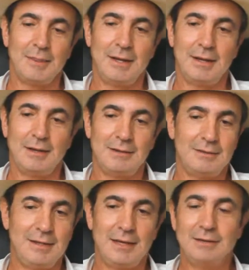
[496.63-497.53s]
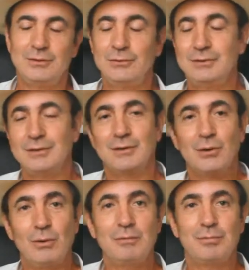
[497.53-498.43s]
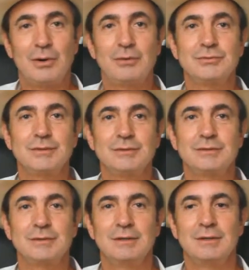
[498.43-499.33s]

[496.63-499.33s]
Then during the growing process,